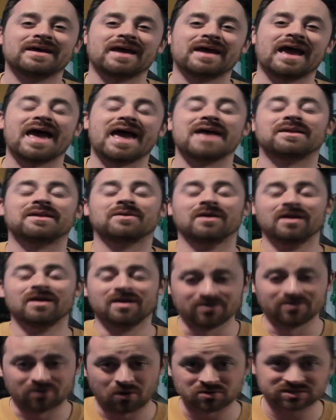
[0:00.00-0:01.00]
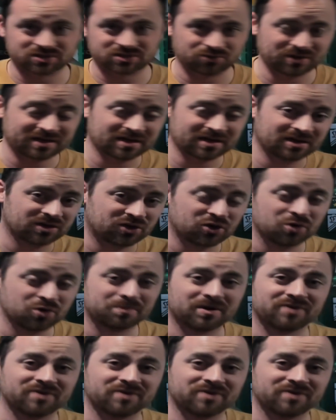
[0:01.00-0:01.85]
And Costa Rica and Cuba